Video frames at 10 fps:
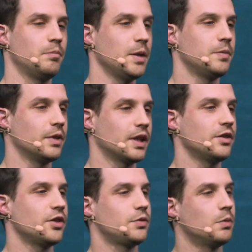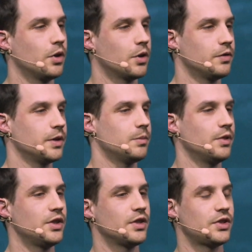People can just walk over the
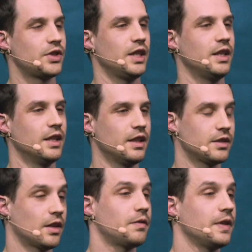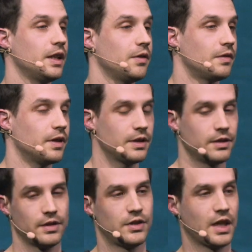bridge and see something different,
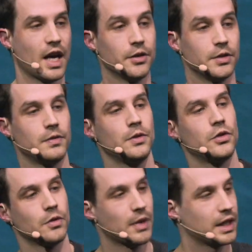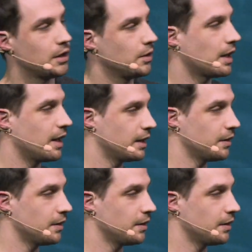see how the future might look like